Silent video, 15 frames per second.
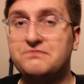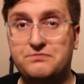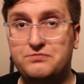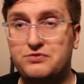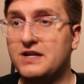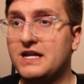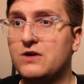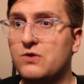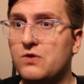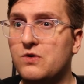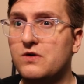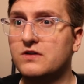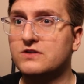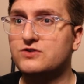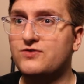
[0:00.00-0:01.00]
Pretty
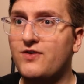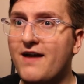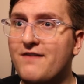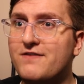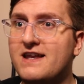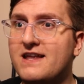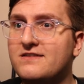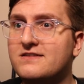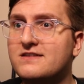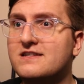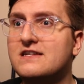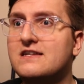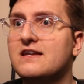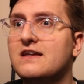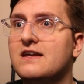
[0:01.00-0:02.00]
cool.
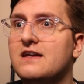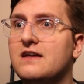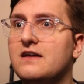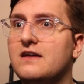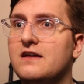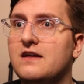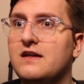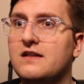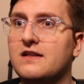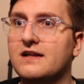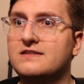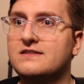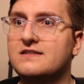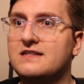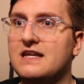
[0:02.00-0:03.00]
Trevenant. Let's see.